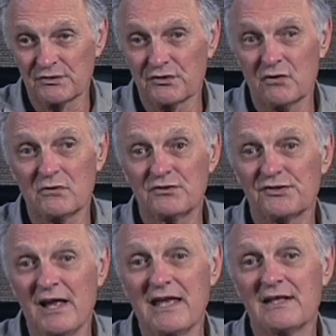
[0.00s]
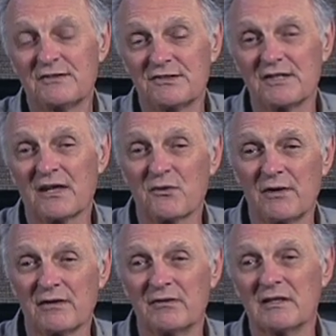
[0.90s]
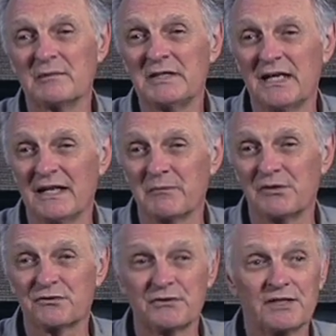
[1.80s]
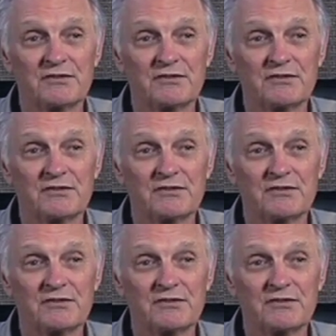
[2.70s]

So science is not a way of eliminating mystery,